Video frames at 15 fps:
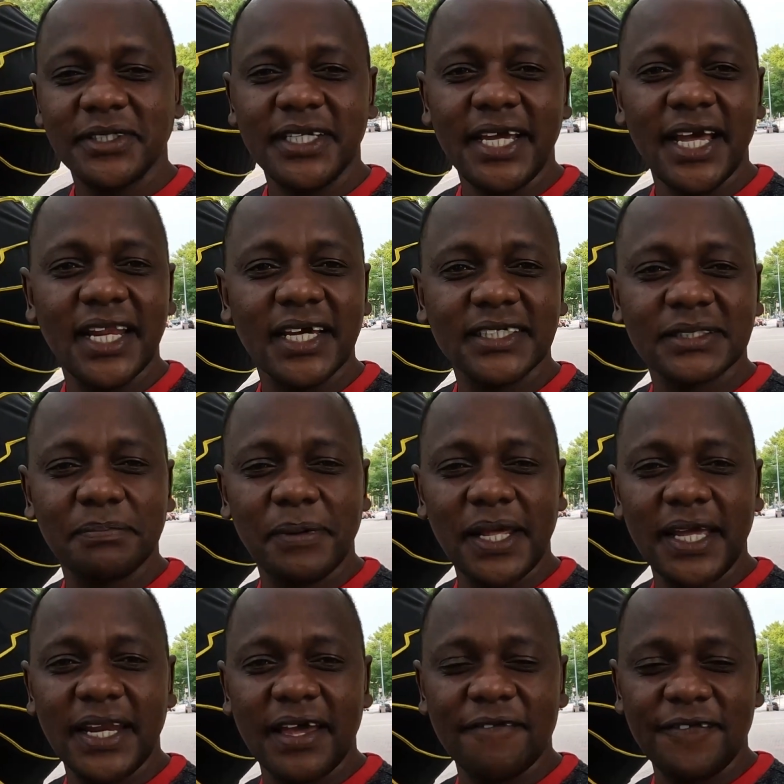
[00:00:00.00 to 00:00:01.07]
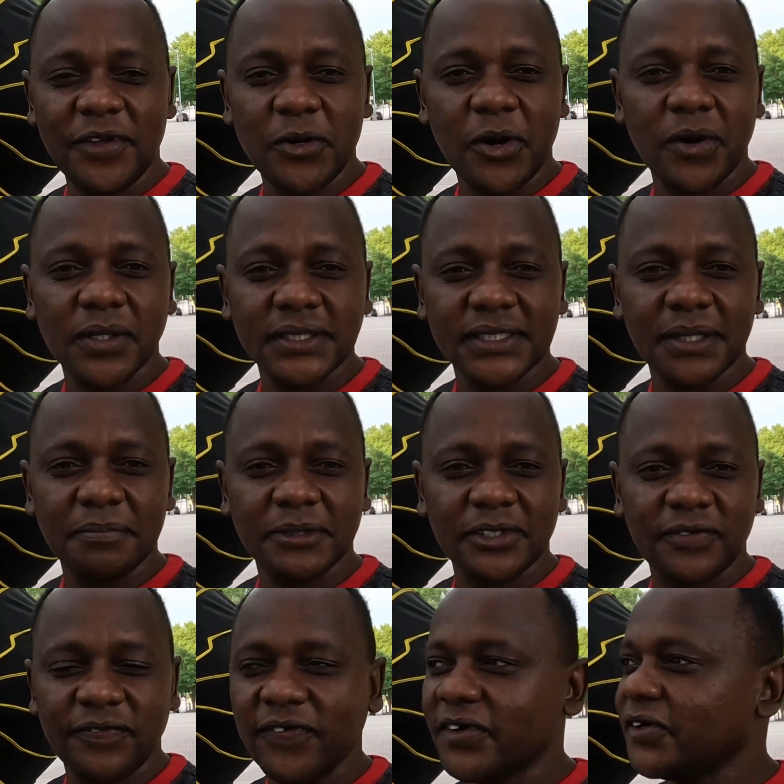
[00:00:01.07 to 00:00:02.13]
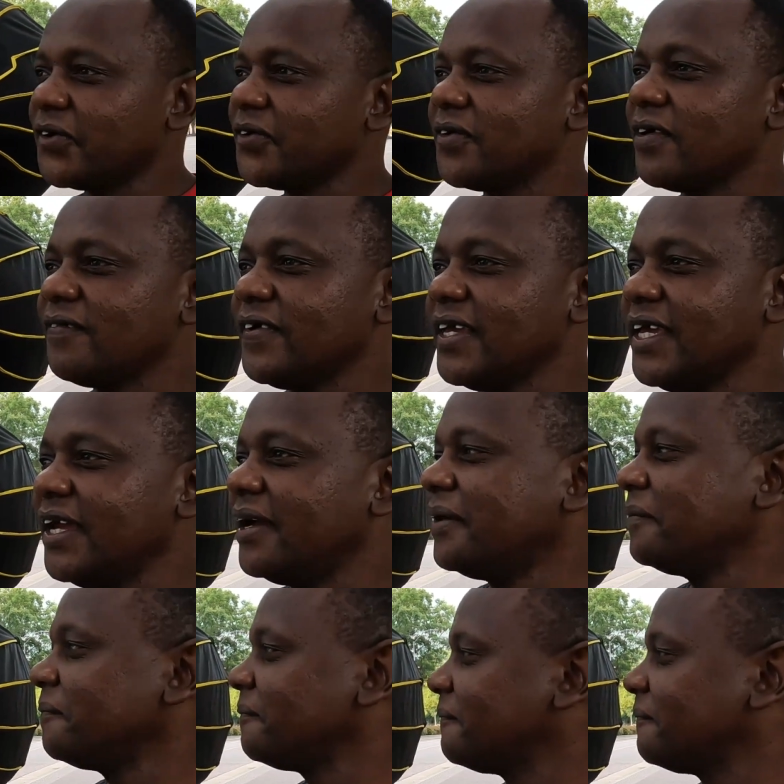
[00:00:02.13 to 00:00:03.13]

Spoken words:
today I'll explain a few concepts of photography here,